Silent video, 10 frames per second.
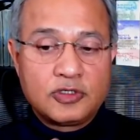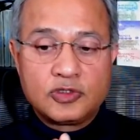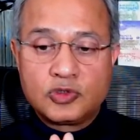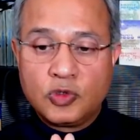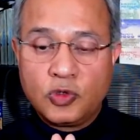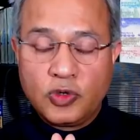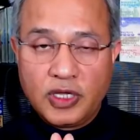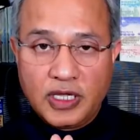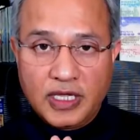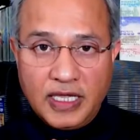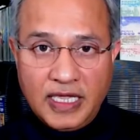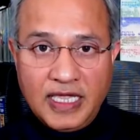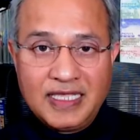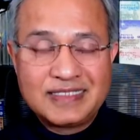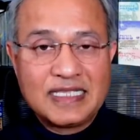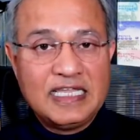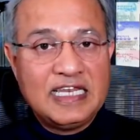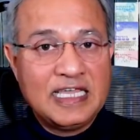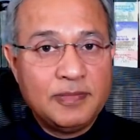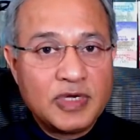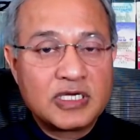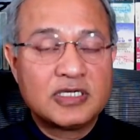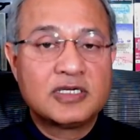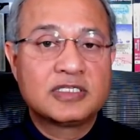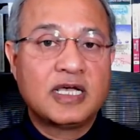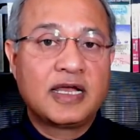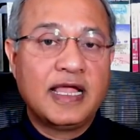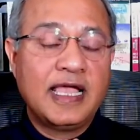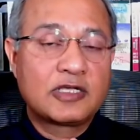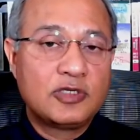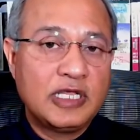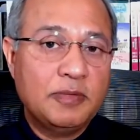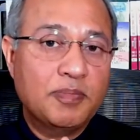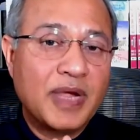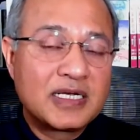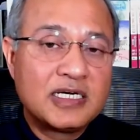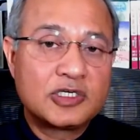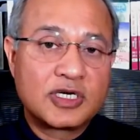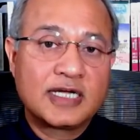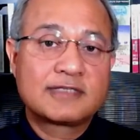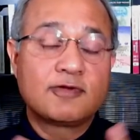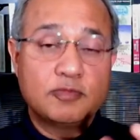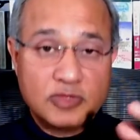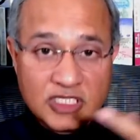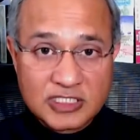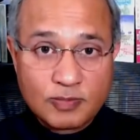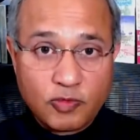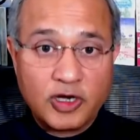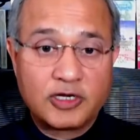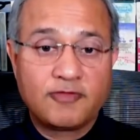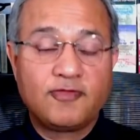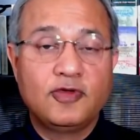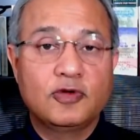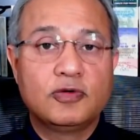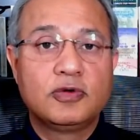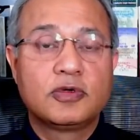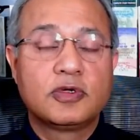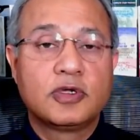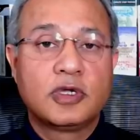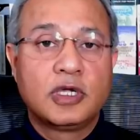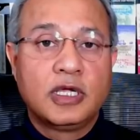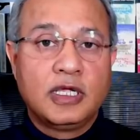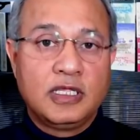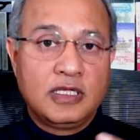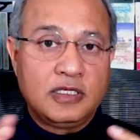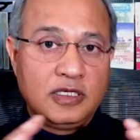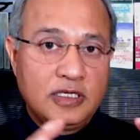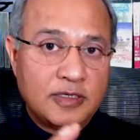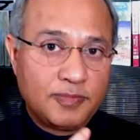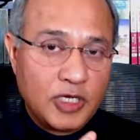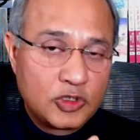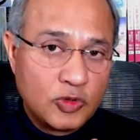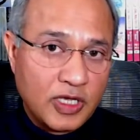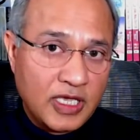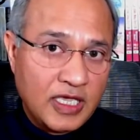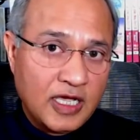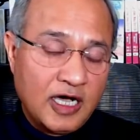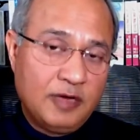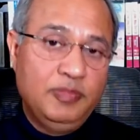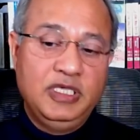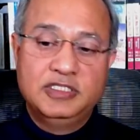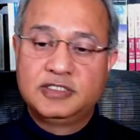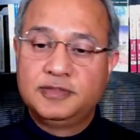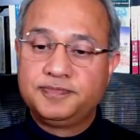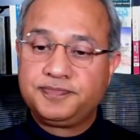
So ACE inhibitors are actually better drugs from this point of view compared to ARBs.